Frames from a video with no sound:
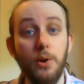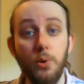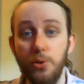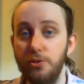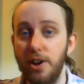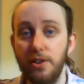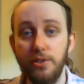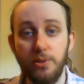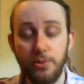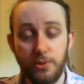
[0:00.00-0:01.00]
authors, writers, and
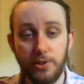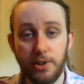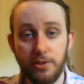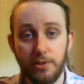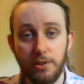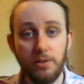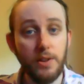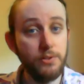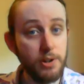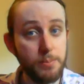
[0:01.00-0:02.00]
enthusiasts.
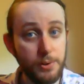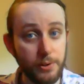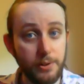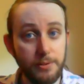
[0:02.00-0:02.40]
Let's write a book.